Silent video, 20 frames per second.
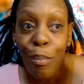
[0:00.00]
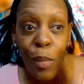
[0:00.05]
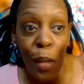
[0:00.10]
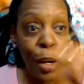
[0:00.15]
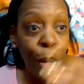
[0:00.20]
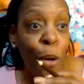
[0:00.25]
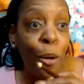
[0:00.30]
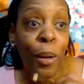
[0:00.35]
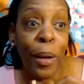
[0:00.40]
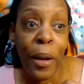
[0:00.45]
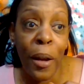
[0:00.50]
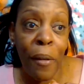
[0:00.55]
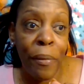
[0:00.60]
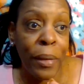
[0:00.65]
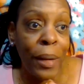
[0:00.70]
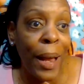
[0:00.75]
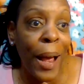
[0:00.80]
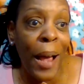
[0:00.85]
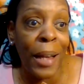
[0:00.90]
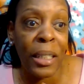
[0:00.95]
her gift
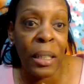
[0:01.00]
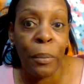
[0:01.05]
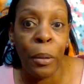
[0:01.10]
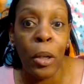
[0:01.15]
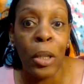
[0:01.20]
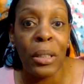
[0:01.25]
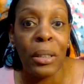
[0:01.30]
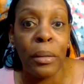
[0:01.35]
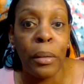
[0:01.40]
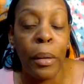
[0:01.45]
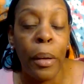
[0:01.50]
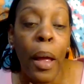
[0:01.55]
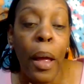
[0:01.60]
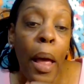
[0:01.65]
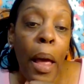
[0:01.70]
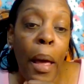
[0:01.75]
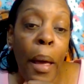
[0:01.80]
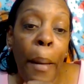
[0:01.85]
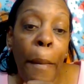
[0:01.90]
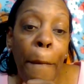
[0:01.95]
that I supposed to
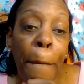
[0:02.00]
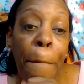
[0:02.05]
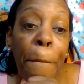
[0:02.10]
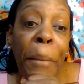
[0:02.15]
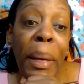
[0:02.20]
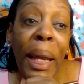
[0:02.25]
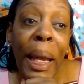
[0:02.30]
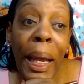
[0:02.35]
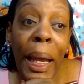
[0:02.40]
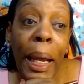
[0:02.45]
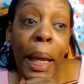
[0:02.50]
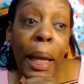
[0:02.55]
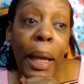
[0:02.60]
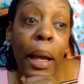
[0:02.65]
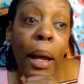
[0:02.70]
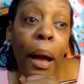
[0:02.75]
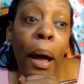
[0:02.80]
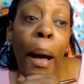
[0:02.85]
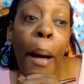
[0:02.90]
be